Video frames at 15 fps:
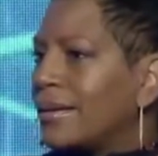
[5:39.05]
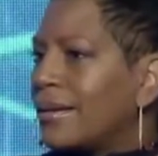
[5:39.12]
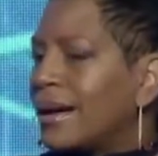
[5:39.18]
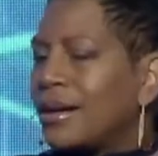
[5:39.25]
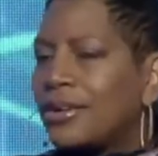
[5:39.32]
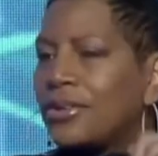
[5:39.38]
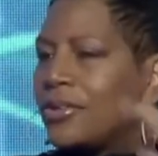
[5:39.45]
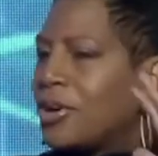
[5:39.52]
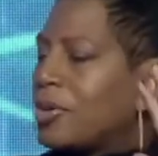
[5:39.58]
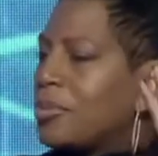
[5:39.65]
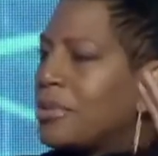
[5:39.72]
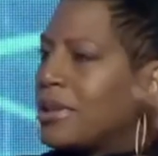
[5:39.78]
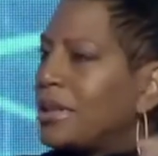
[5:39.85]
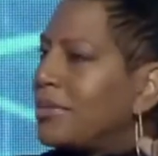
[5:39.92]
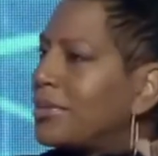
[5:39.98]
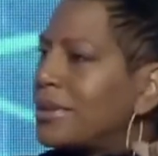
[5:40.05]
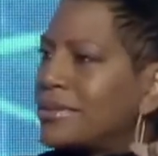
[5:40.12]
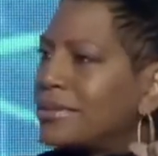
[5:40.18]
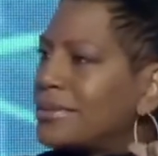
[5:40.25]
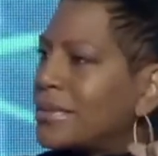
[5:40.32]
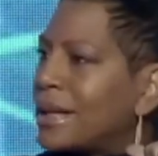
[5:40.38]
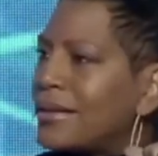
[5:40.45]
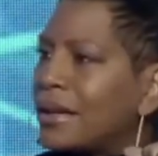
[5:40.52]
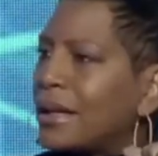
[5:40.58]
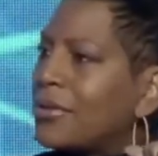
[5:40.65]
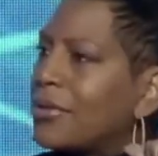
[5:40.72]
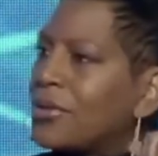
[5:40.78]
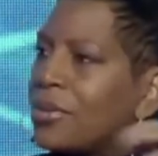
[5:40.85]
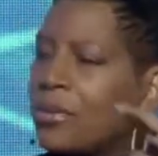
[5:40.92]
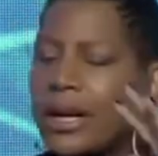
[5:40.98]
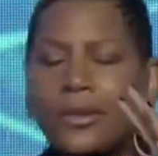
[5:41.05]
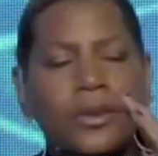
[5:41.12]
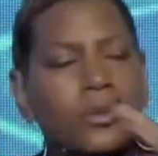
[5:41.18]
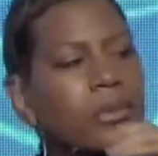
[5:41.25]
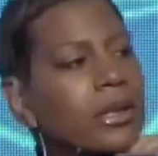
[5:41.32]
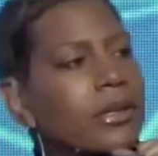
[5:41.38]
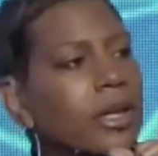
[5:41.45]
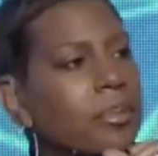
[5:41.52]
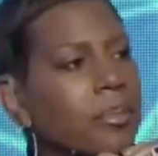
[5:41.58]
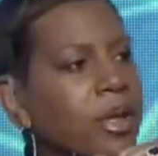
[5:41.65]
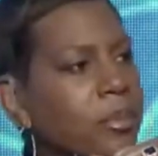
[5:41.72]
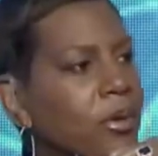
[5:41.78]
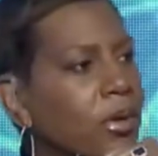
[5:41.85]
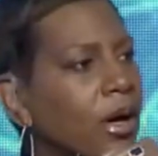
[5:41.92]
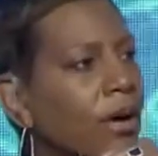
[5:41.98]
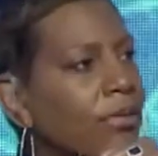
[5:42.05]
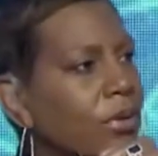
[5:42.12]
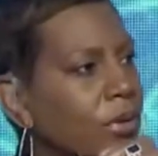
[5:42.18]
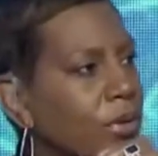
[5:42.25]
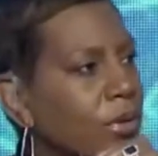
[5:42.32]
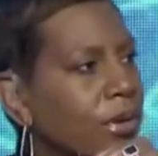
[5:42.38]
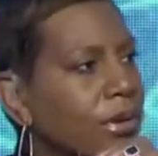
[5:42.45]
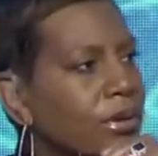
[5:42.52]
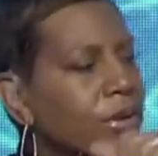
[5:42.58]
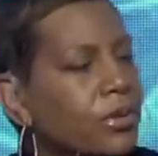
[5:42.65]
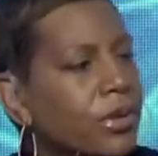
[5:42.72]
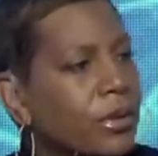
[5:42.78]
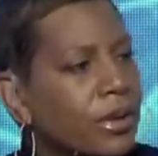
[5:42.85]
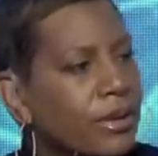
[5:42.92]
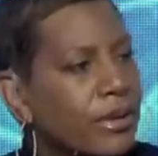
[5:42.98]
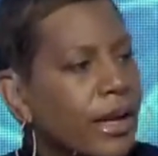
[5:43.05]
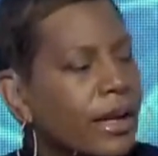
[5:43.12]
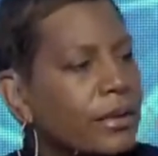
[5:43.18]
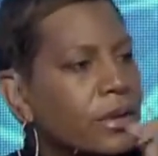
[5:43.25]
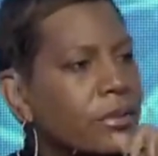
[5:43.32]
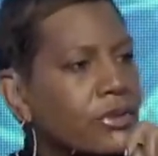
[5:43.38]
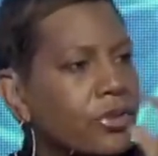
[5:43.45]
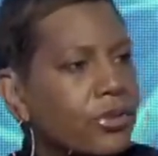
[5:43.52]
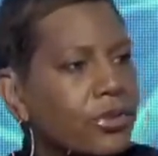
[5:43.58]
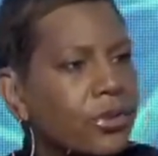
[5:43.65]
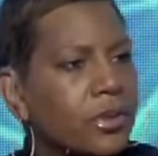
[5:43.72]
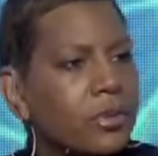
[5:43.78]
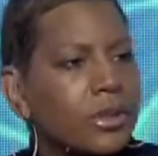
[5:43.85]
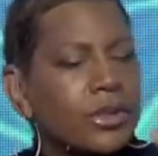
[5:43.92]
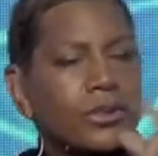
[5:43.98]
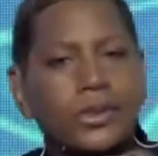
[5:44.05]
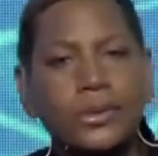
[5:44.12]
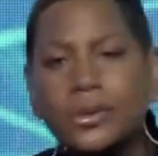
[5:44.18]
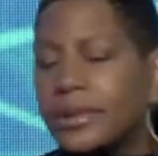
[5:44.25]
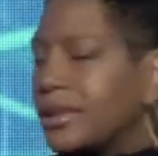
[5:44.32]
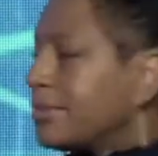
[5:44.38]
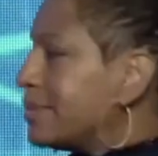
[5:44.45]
I just don't believe it. I think it's the way that we let people off the hook. You know exactly what you're doing when you're doing it.